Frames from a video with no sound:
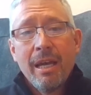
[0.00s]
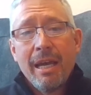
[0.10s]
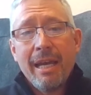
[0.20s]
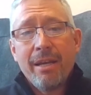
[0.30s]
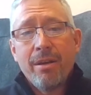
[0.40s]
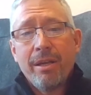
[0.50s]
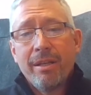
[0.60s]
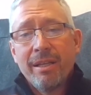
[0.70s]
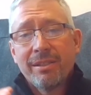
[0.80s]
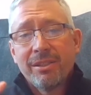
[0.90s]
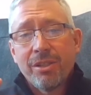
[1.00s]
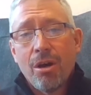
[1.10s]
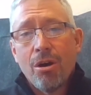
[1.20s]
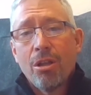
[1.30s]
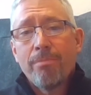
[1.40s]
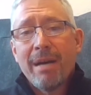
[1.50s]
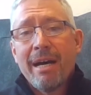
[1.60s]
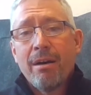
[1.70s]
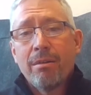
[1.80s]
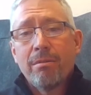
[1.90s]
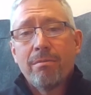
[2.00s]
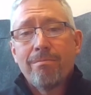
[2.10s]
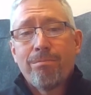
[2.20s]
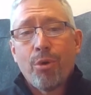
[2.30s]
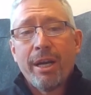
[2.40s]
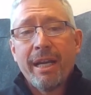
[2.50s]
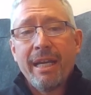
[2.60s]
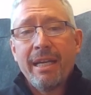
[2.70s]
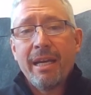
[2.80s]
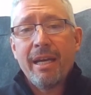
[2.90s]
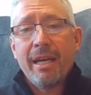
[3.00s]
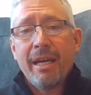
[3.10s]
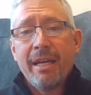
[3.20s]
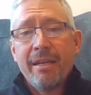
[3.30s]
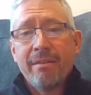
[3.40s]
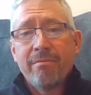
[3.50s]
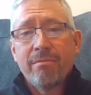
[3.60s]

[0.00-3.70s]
And this is all about bringing a